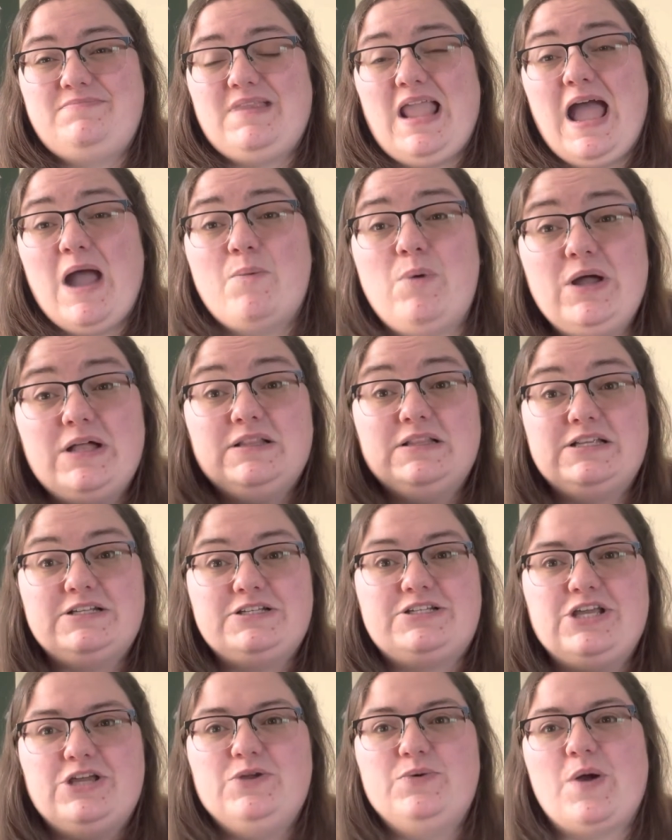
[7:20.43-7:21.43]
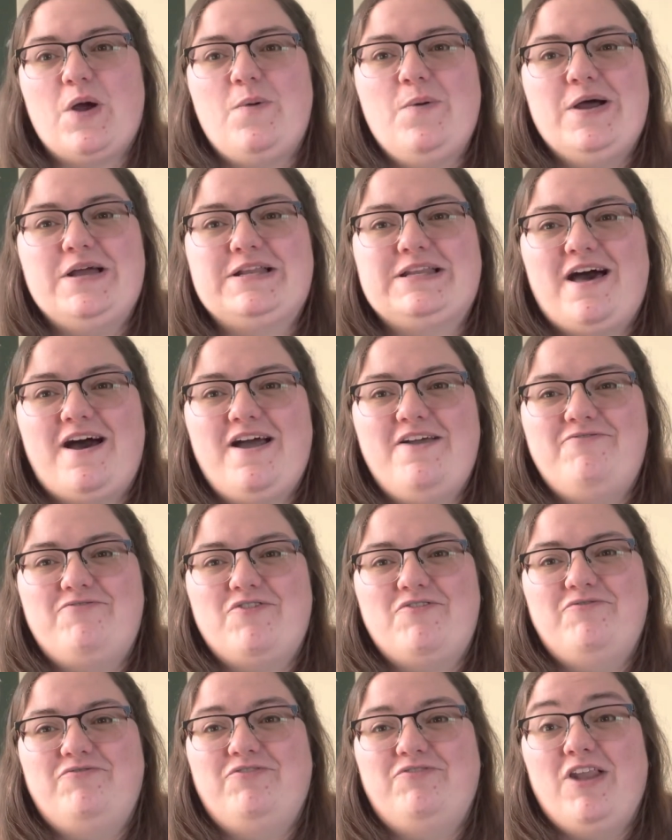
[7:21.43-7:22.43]
I will do a Word Live
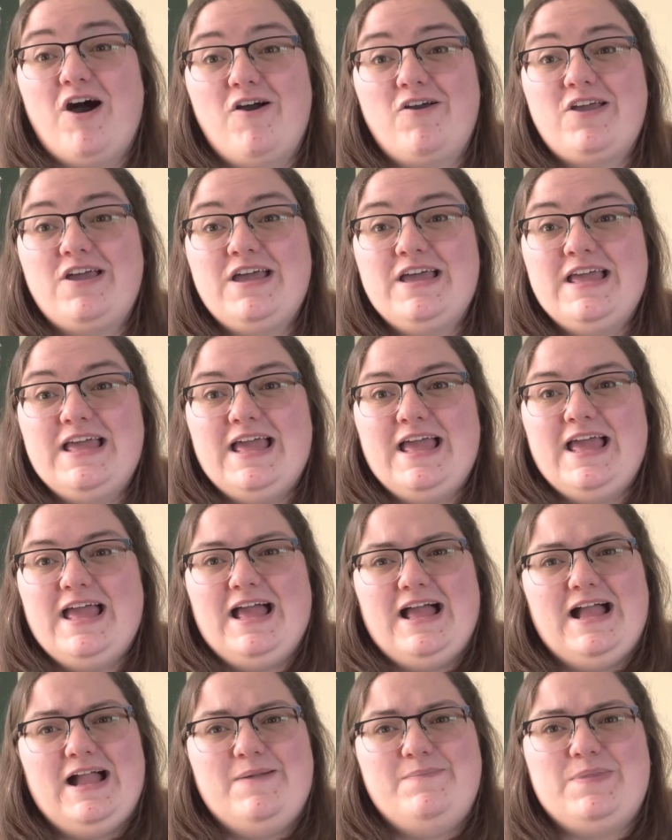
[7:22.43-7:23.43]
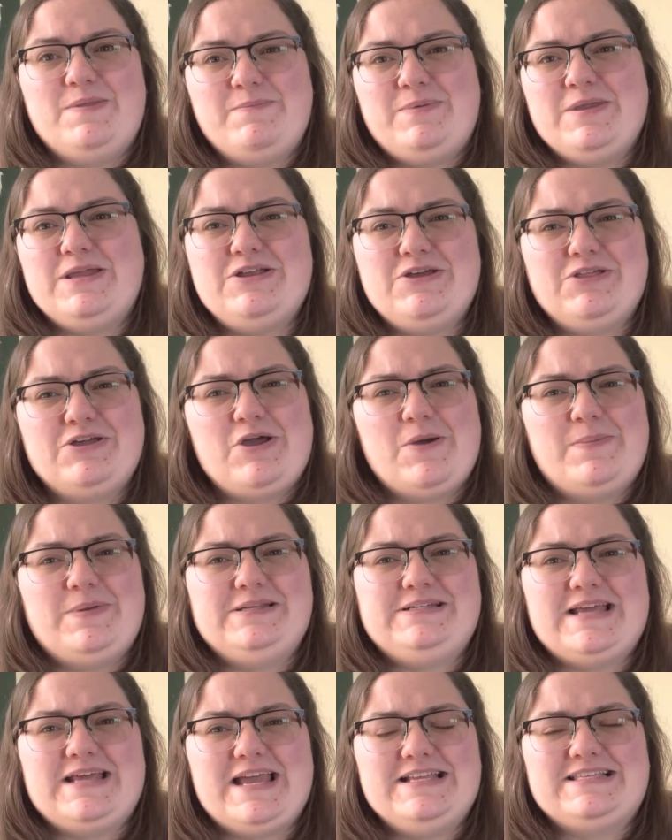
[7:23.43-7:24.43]
vlog. It'll be another couple
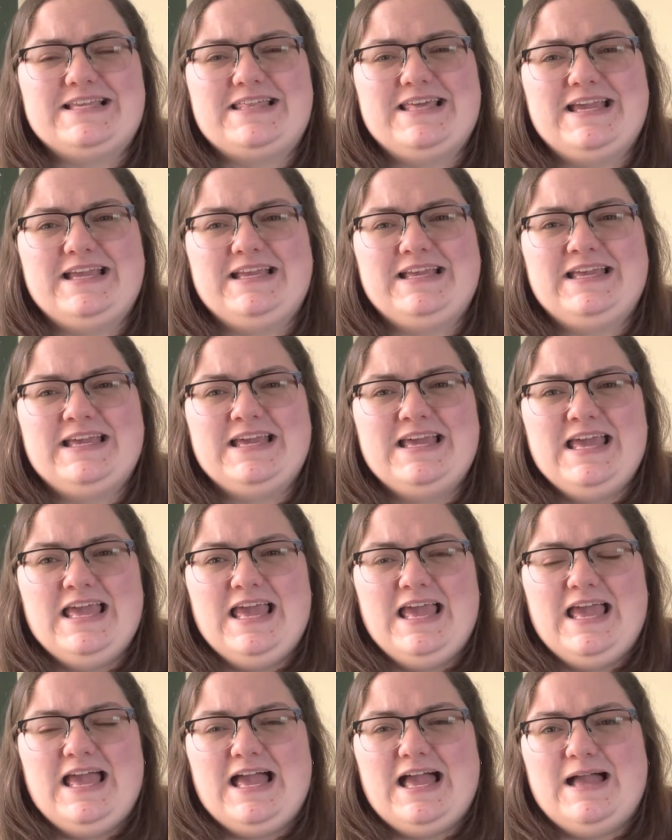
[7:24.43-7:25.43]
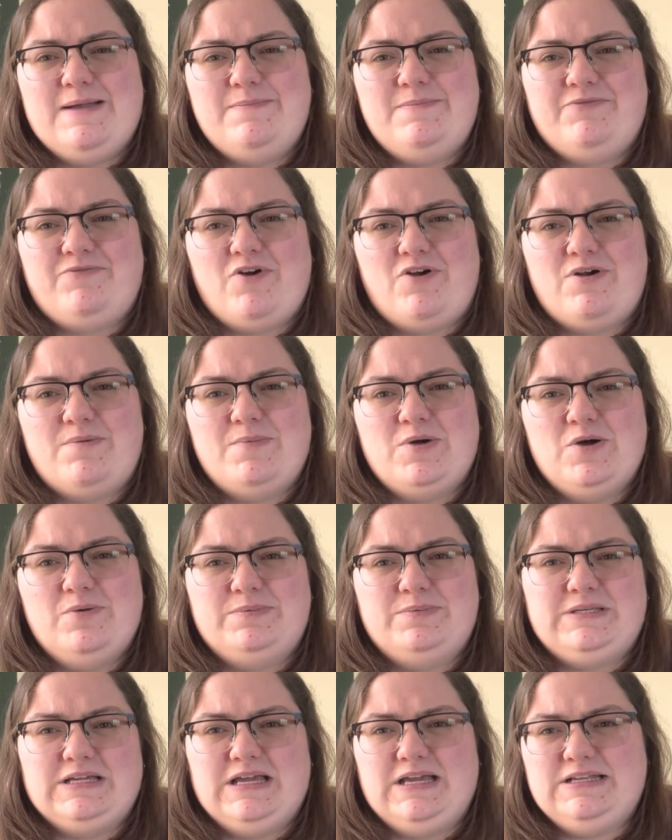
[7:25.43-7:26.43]
of days, I think, before I'm up
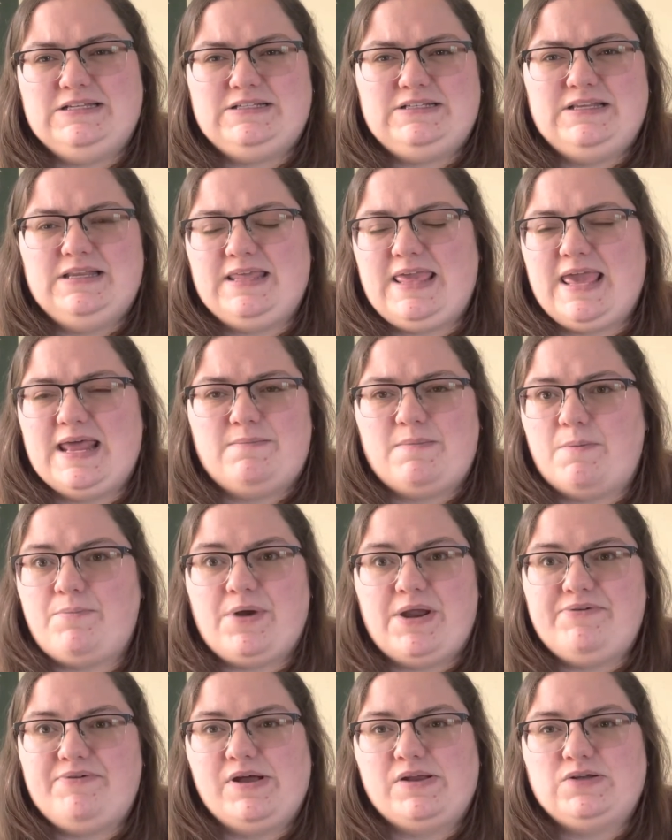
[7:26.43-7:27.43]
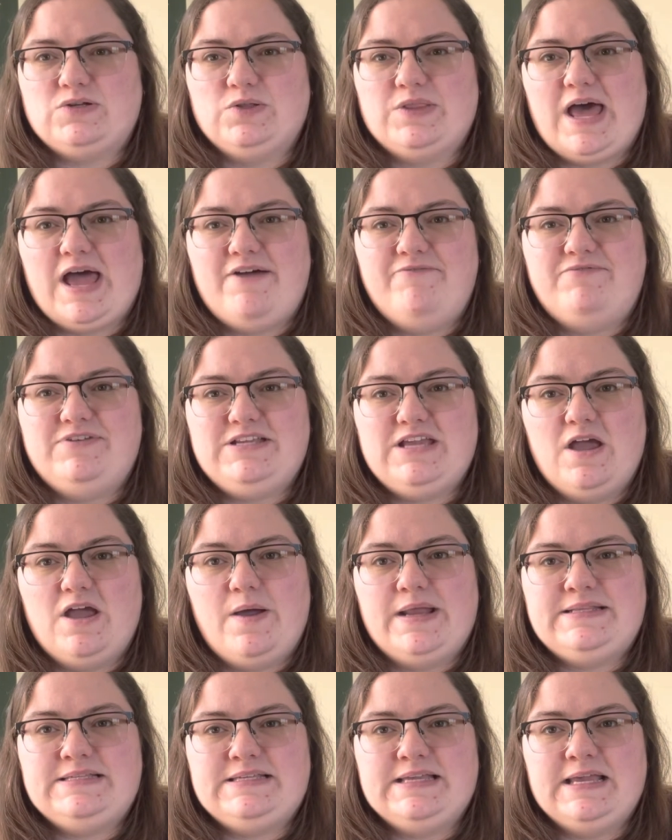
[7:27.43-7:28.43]
to getting my brain around all that video
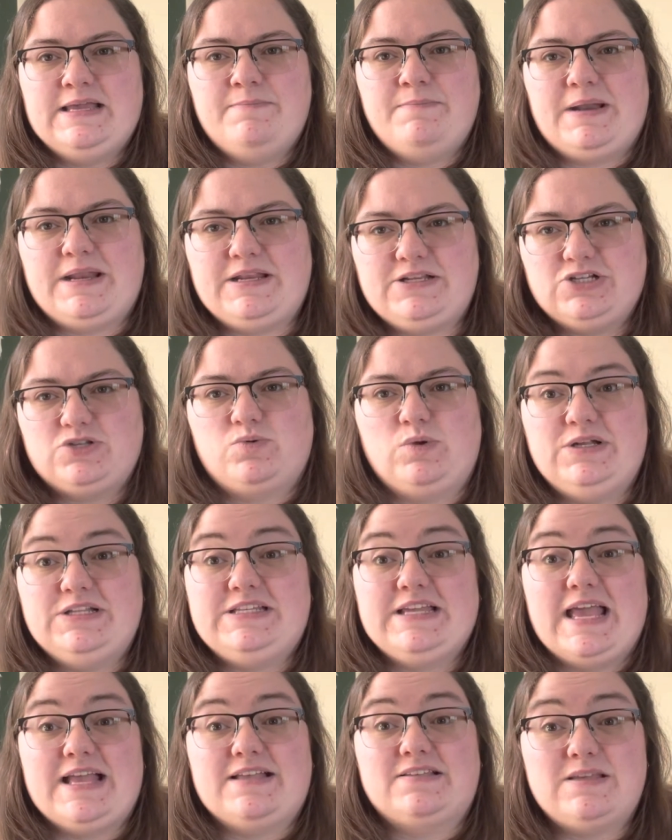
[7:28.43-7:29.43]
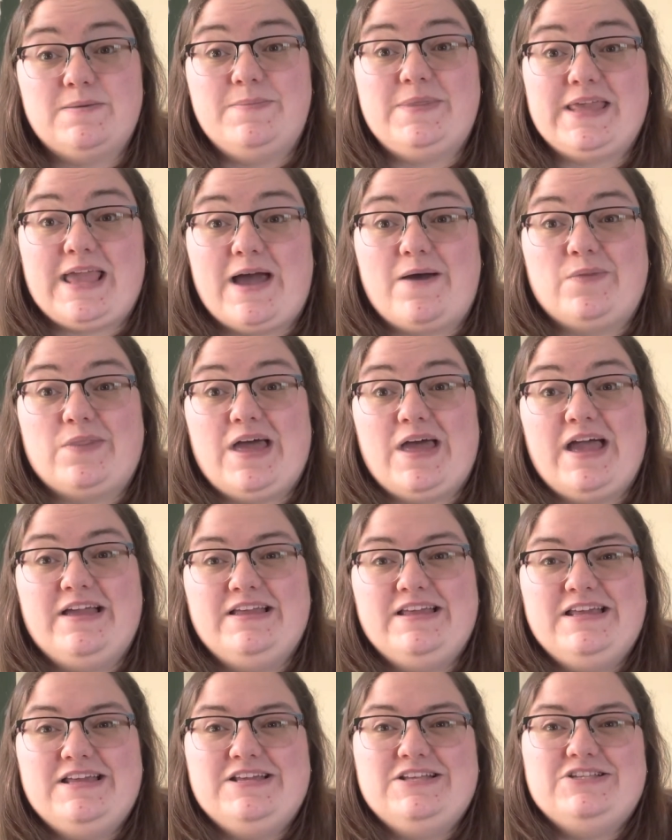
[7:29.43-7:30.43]
editing, but I just wanted to get something out there
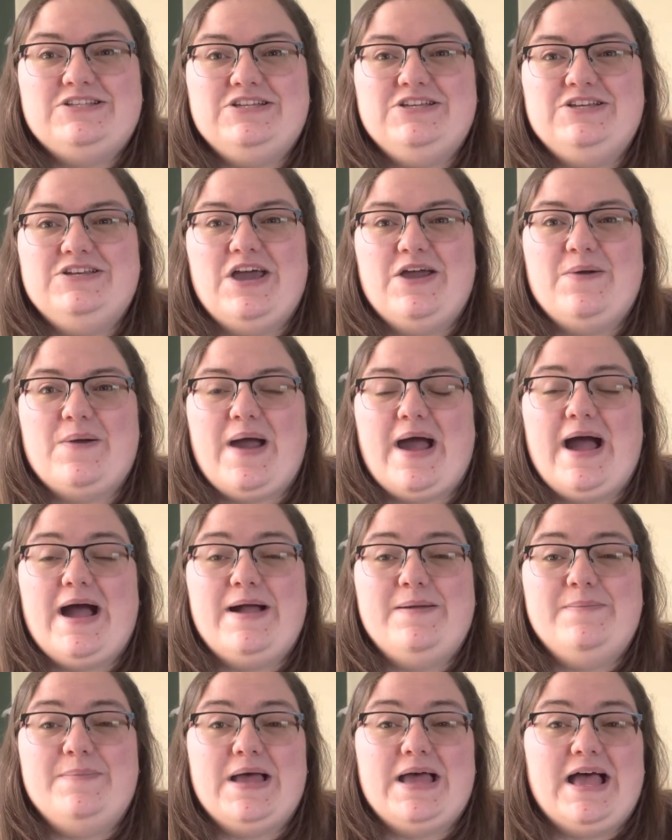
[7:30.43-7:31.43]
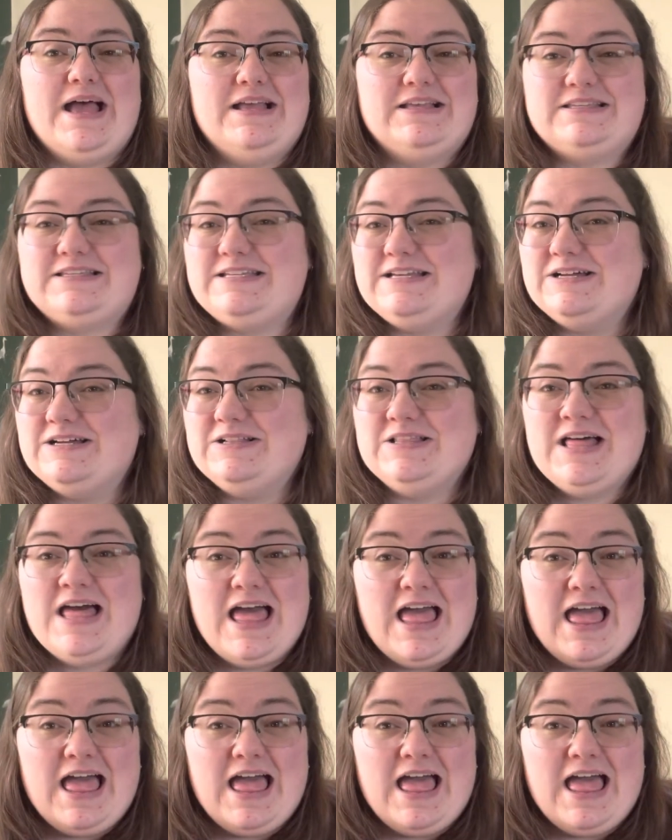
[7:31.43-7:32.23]
so you know I'm still